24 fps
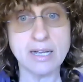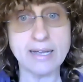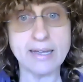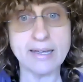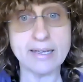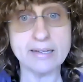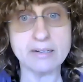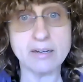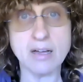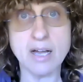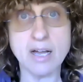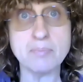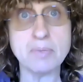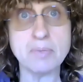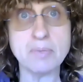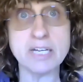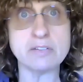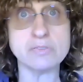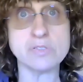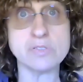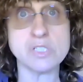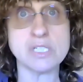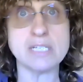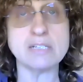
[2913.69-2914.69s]
and I might
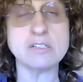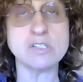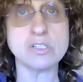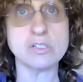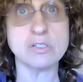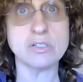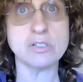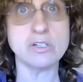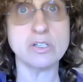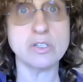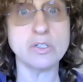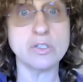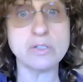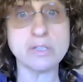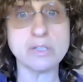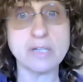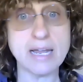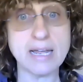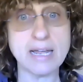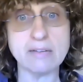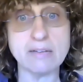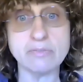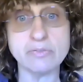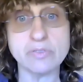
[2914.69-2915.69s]
have said to her, you can
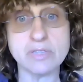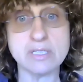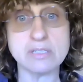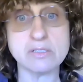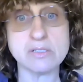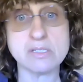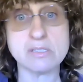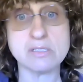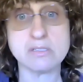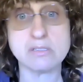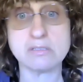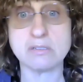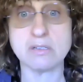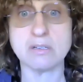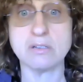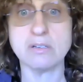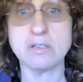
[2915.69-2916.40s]
have this,